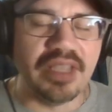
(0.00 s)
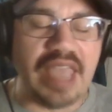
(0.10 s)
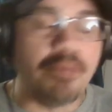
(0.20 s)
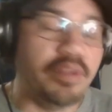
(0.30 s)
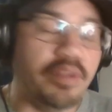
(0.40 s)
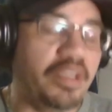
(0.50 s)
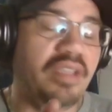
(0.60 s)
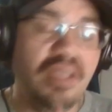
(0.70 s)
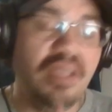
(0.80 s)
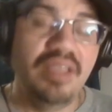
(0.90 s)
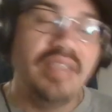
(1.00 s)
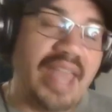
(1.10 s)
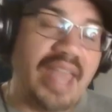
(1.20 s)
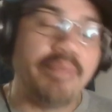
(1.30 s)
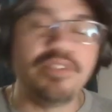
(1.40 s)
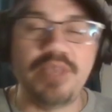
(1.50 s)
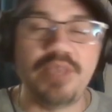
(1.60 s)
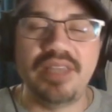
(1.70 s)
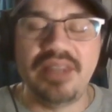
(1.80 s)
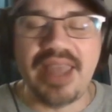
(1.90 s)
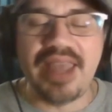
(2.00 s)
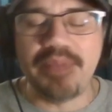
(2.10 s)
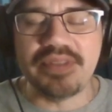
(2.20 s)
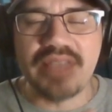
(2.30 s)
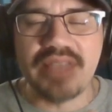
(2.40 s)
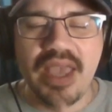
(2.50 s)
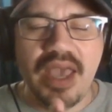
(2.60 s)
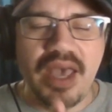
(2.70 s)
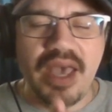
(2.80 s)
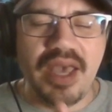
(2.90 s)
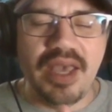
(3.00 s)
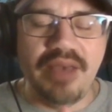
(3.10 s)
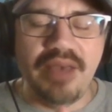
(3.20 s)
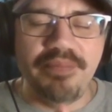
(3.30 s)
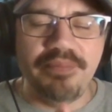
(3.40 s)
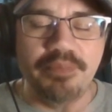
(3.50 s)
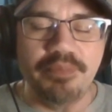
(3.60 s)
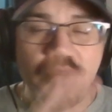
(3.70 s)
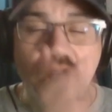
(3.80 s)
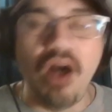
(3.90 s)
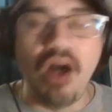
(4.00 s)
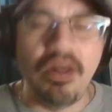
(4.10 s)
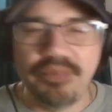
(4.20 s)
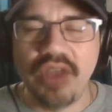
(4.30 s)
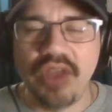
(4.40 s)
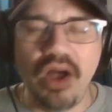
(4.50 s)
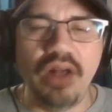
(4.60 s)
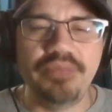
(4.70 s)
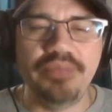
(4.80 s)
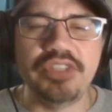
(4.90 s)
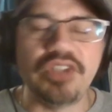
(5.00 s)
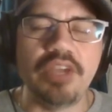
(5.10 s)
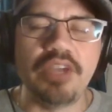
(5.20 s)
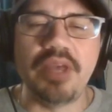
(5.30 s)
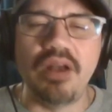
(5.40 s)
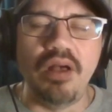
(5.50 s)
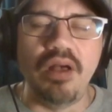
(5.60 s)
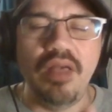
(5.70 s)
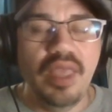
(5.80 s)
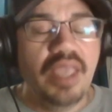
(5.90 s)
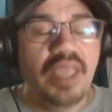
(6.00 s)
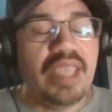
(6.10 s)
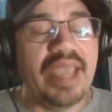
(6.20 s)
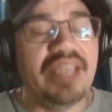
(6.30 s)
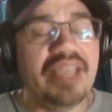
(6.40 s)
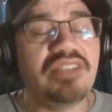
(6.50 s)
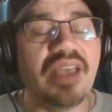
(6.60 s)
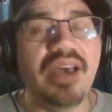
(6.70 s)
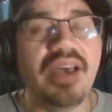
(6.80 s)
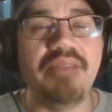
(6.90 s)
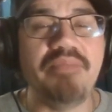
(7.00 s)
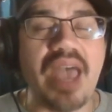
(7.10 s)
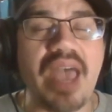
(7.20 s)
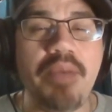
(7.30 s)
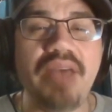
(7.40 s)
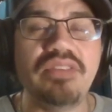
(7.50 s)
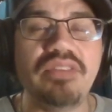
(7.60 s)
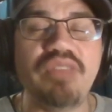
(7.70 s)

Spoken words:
it happened to me. It happens, man. It happens. But Hall. Let's talk about Hall. Yeah, he's. How about the